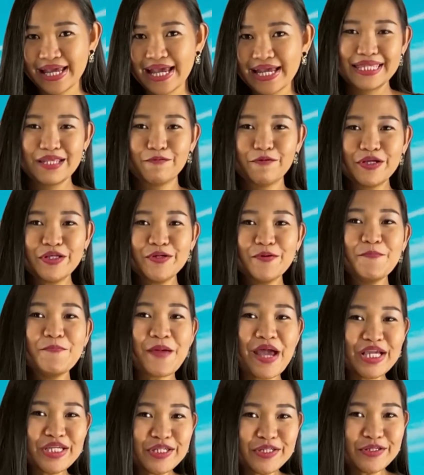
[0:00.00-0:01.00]
Now, when you
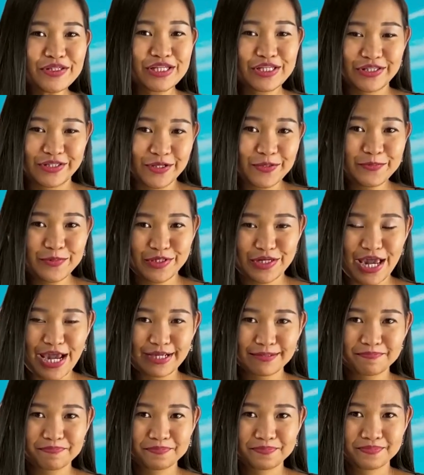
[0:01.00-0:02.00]
mention the
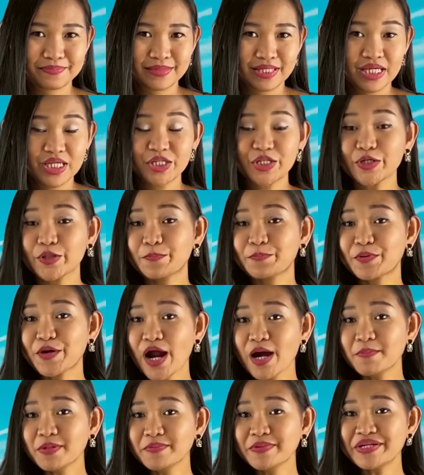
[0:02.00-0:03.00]
subject, she'll
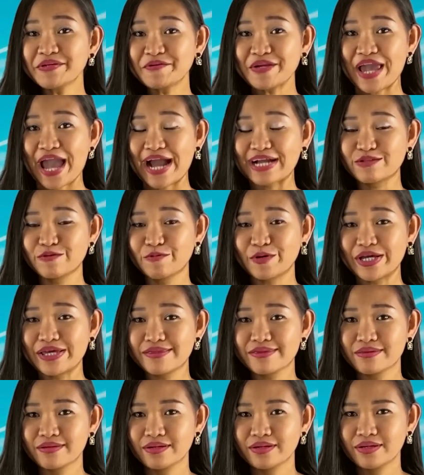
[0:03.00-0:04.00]
probably react
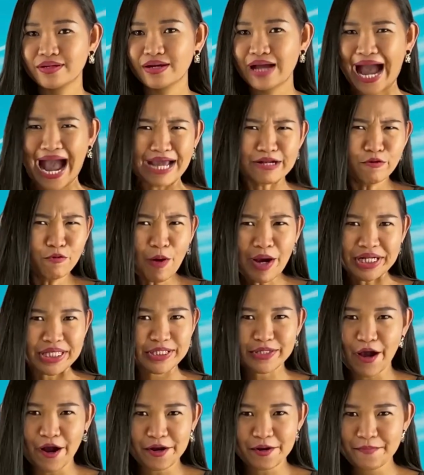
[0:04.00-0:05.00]
with, "I don't wanna
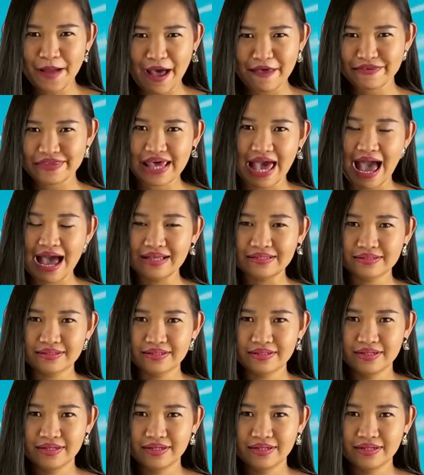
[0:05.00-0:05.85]
talk about that.